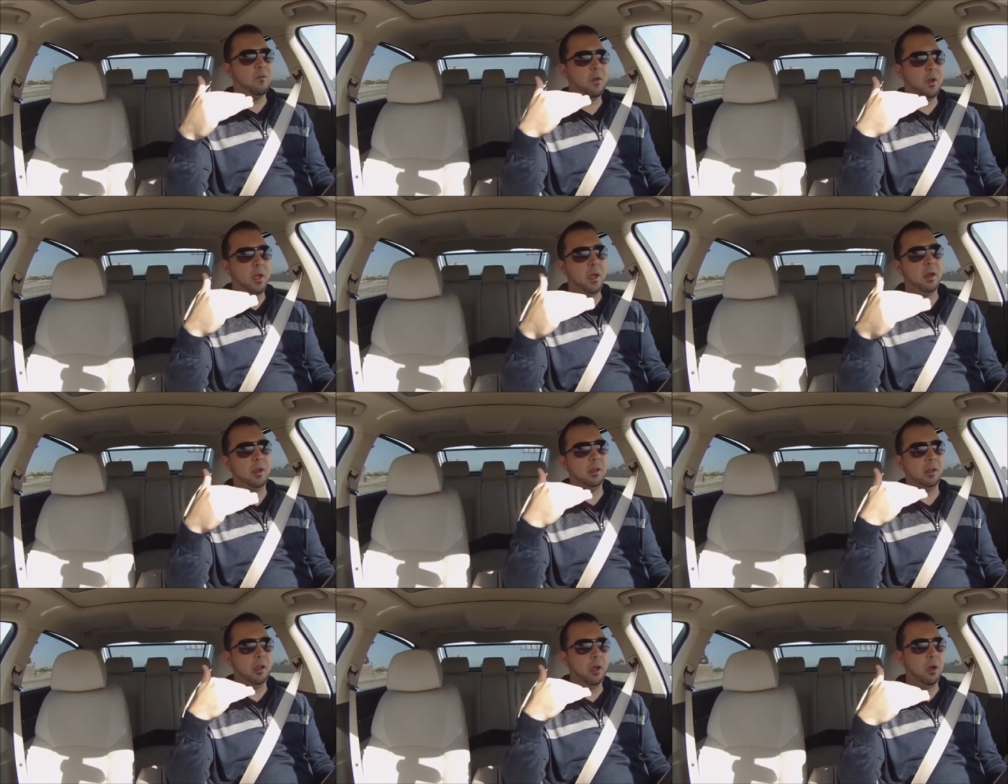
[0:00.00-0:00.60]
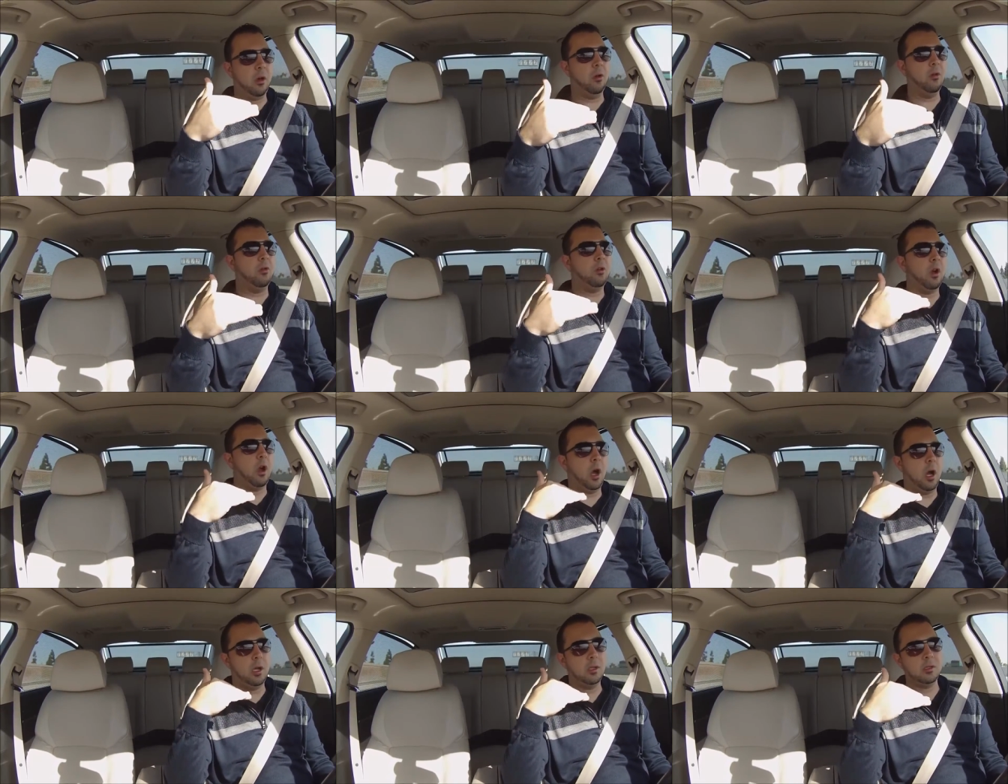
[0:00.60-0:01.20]
overhead low,
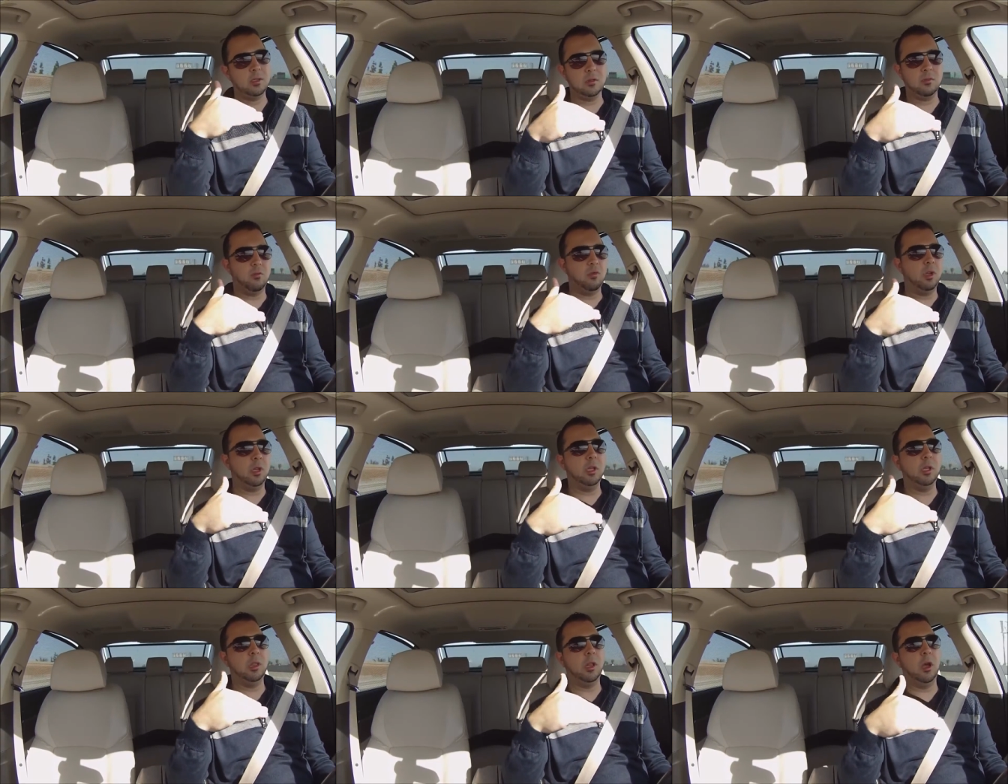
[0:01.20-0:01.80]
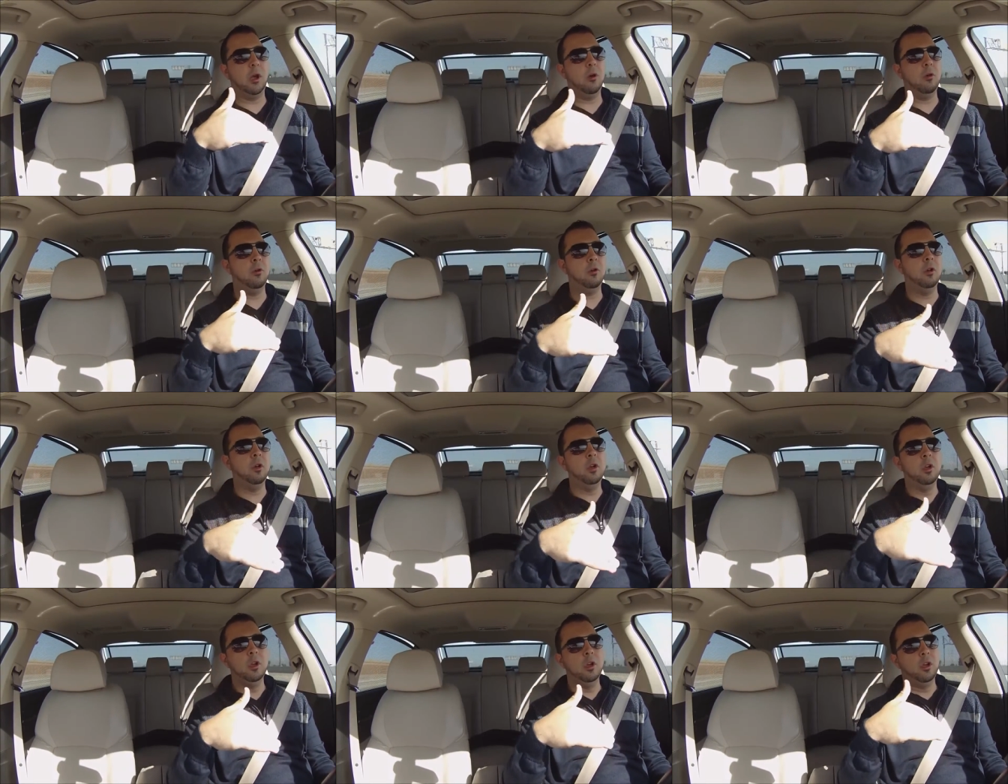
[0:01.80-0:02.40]
really
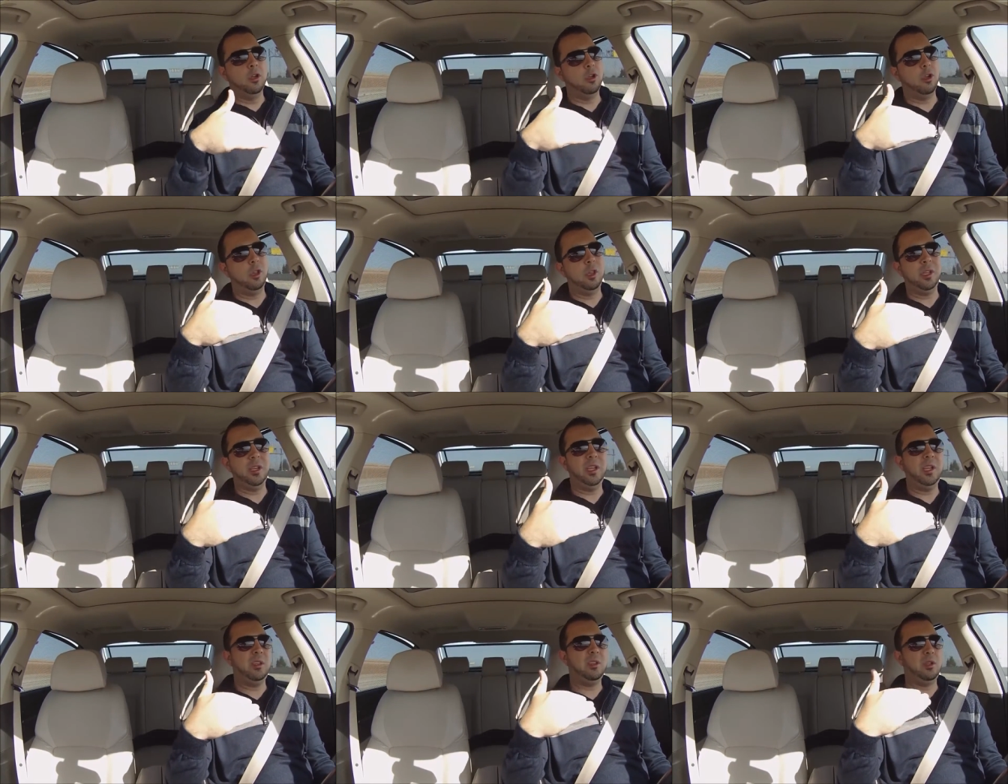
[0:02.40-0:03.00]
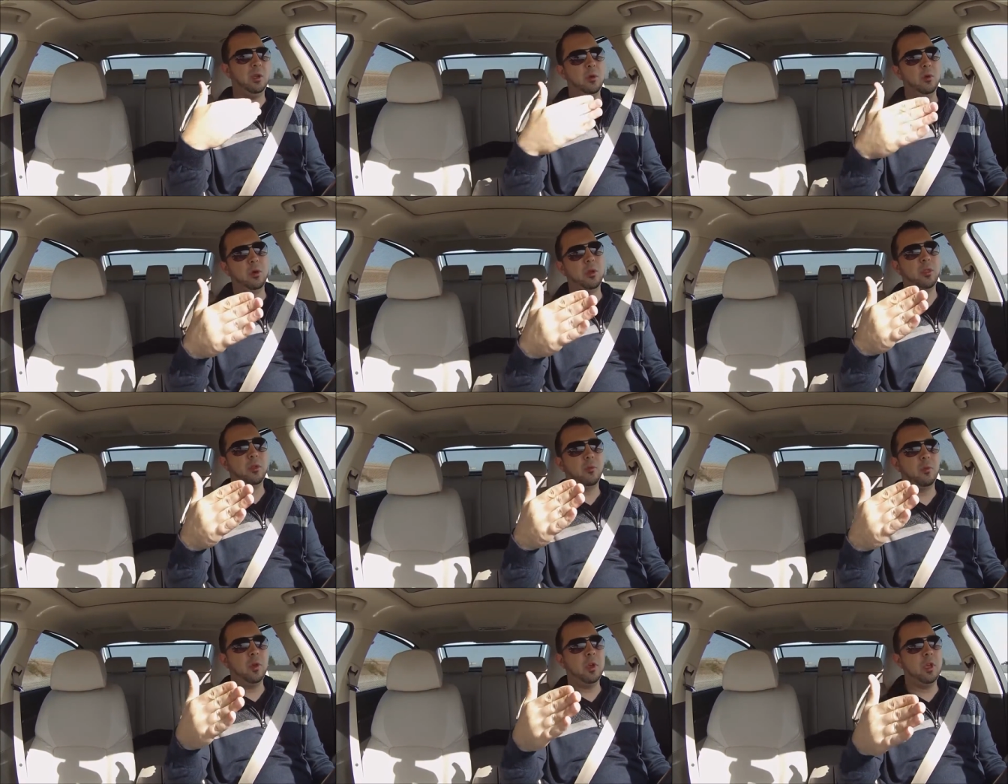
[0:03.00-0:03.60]
low. You only need two or
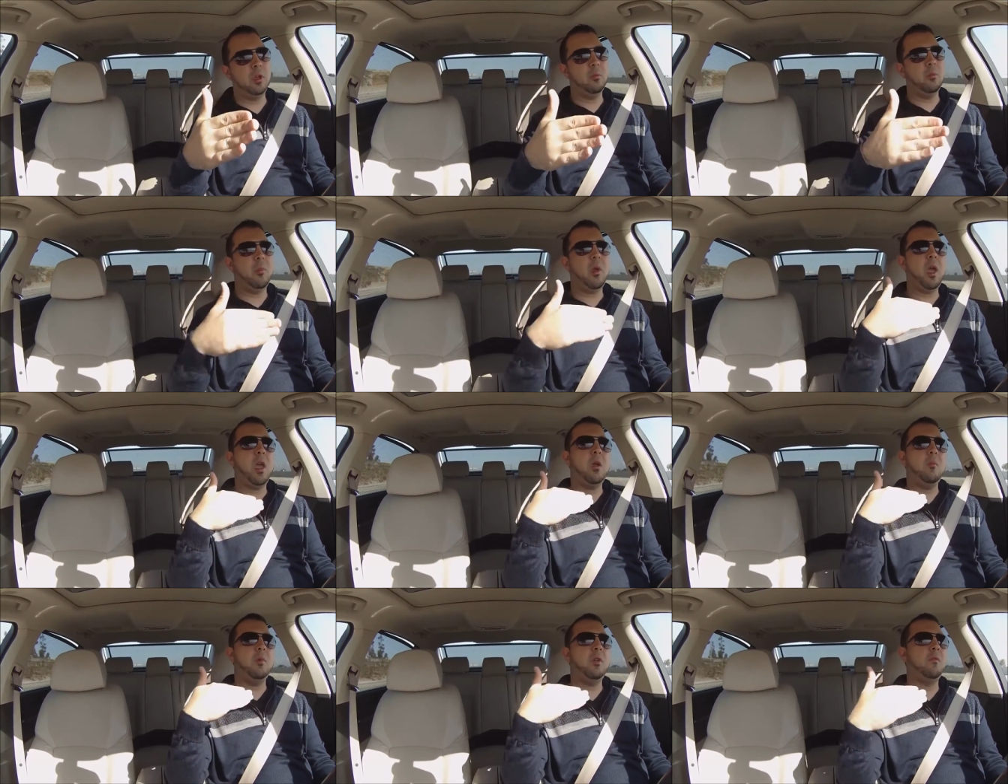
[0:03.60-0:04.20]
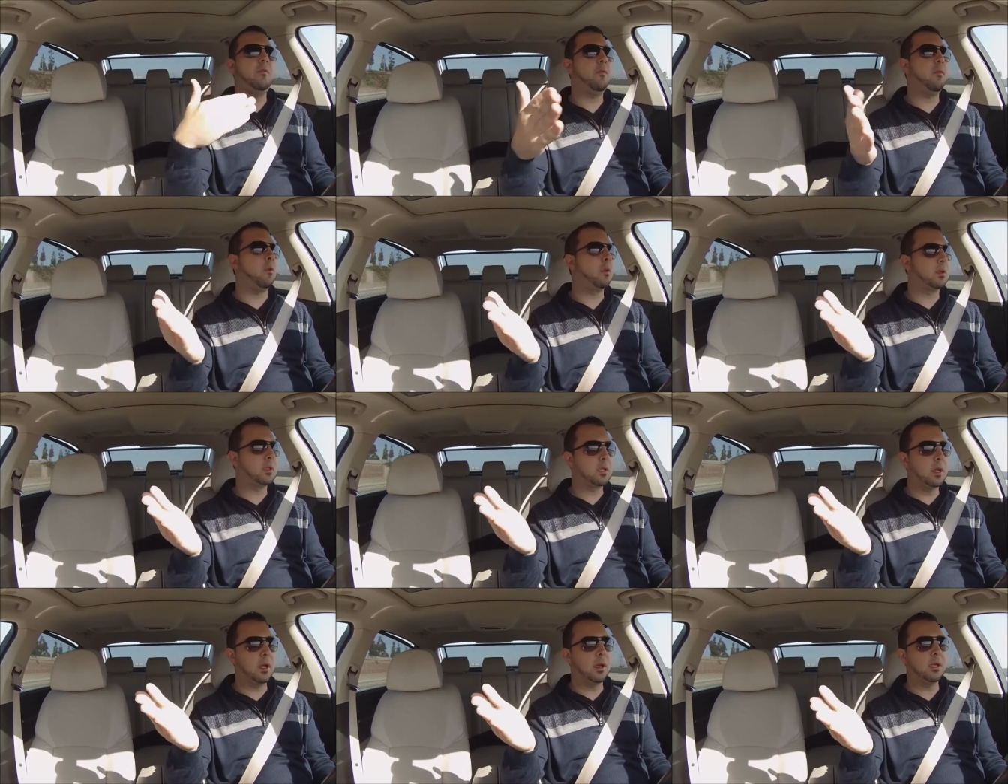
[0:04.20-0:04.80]
three, maybe four
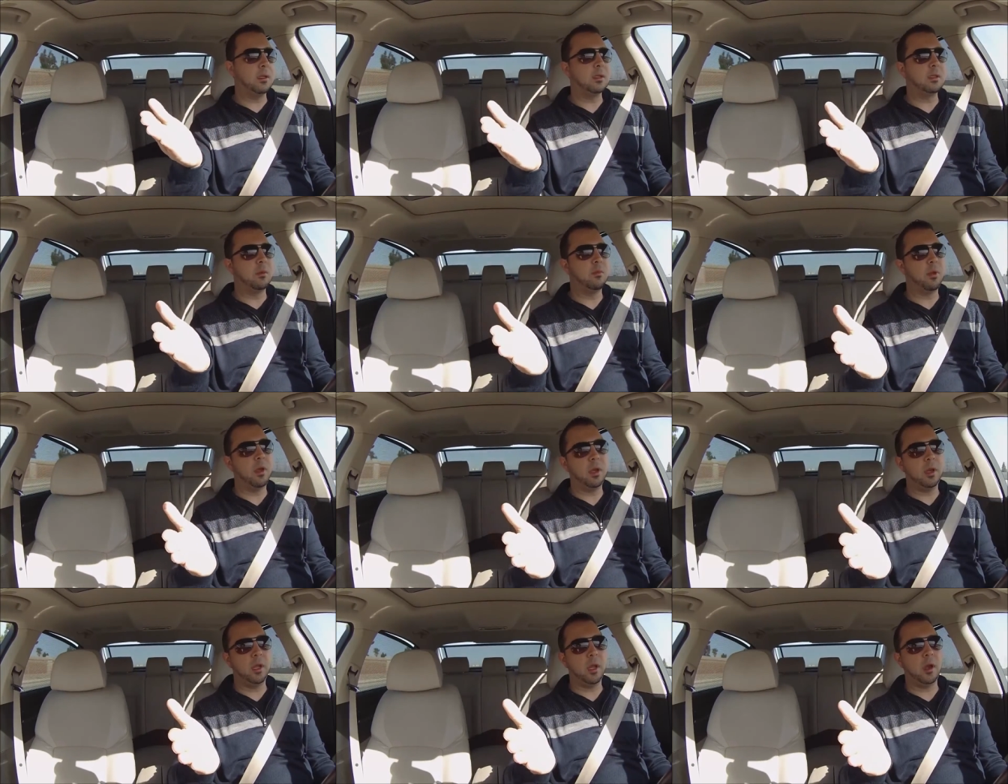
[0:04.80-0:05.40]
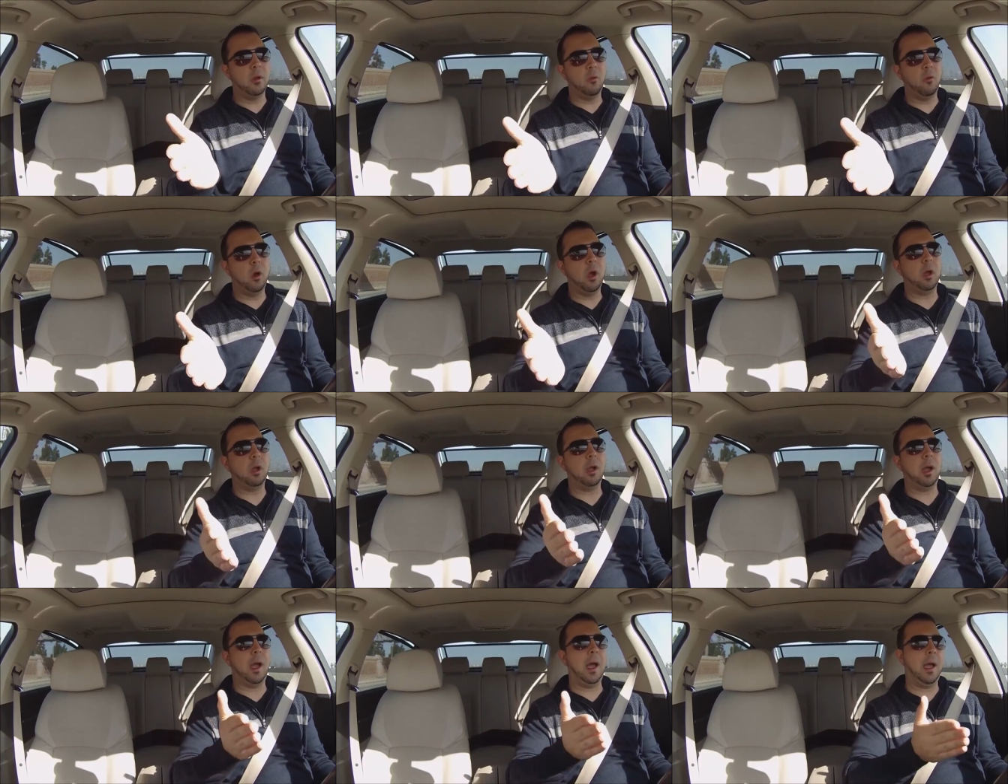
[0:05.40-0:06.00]
studies, depending on what
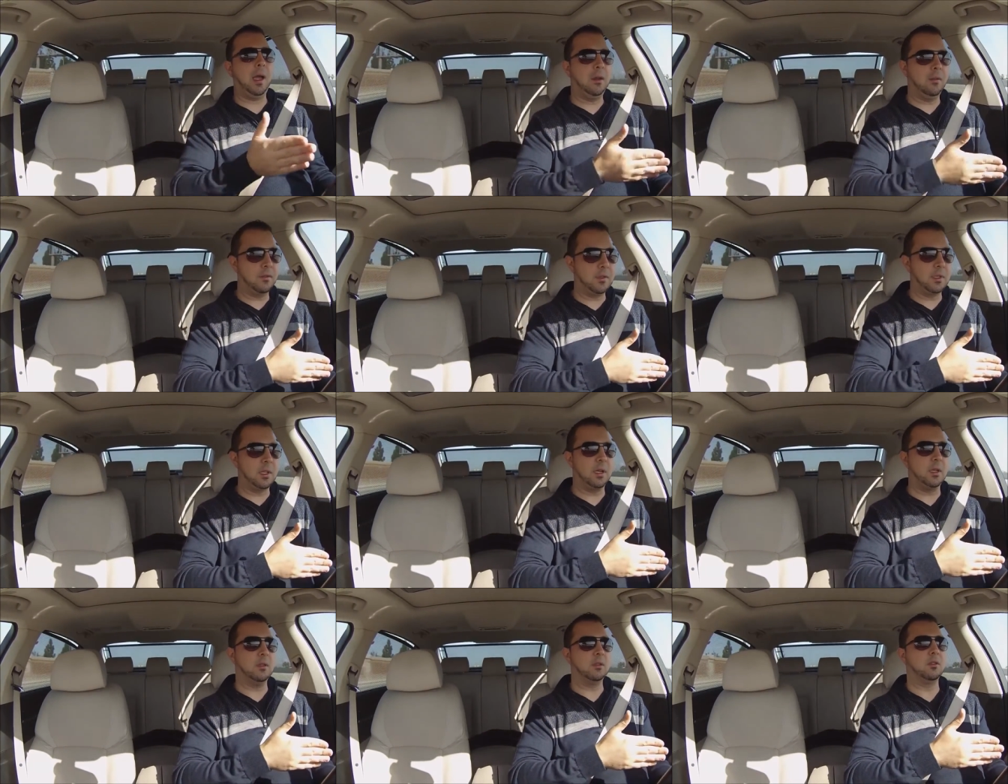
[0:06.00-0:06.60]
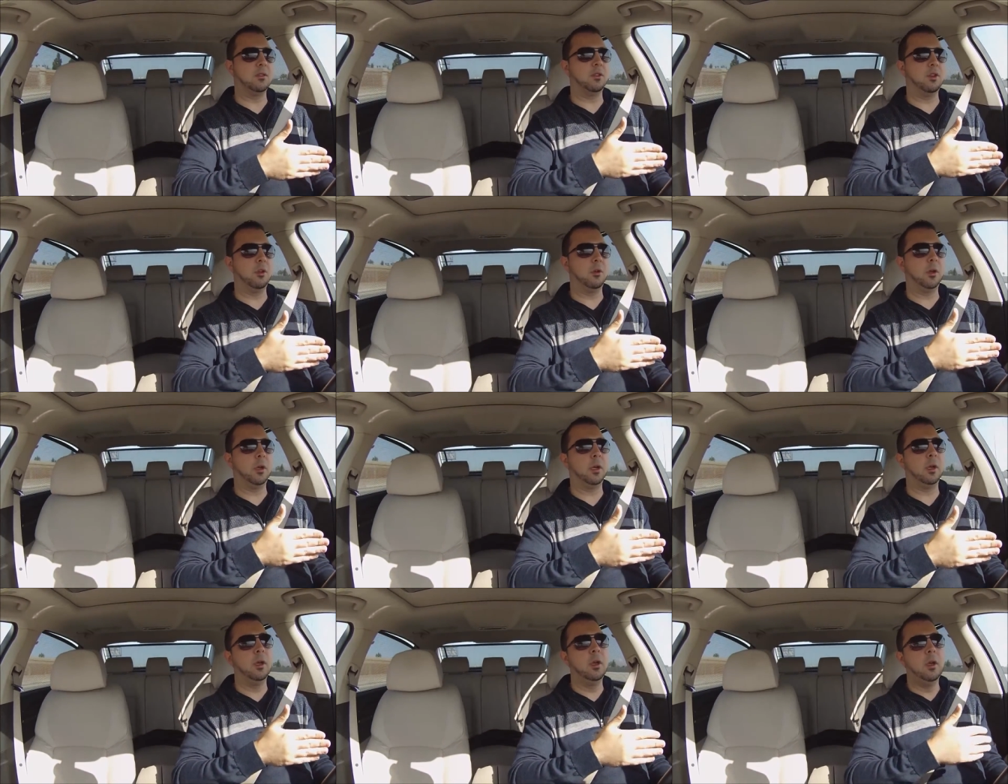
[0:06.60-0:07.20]
kind of studies you're
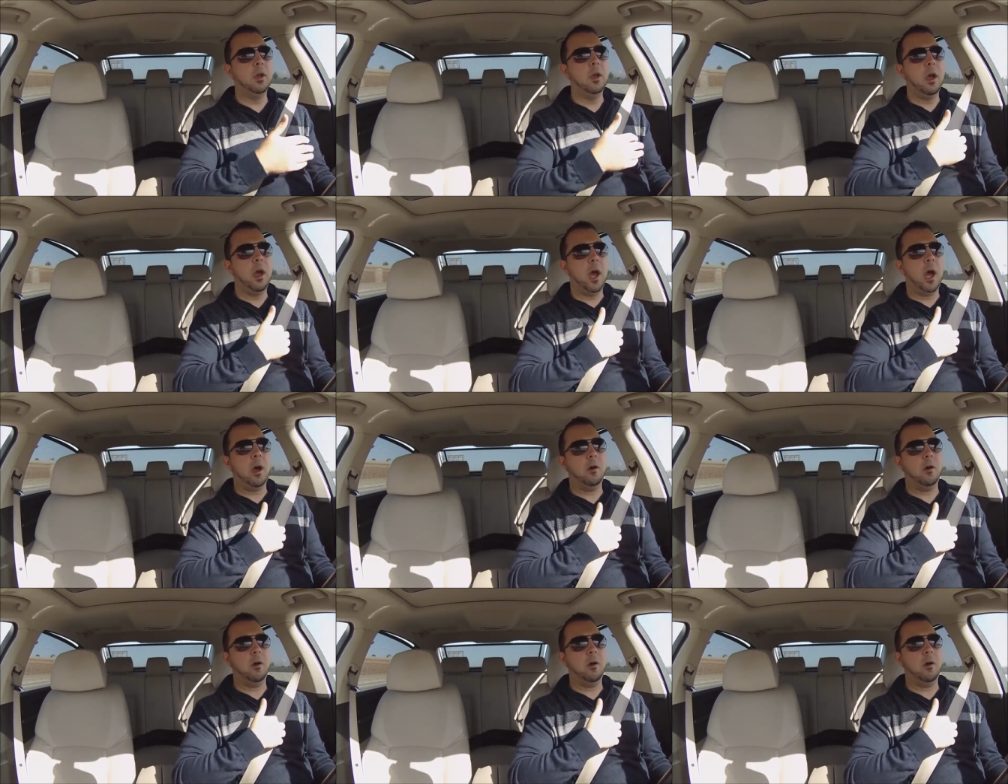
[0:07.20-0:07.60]
doing.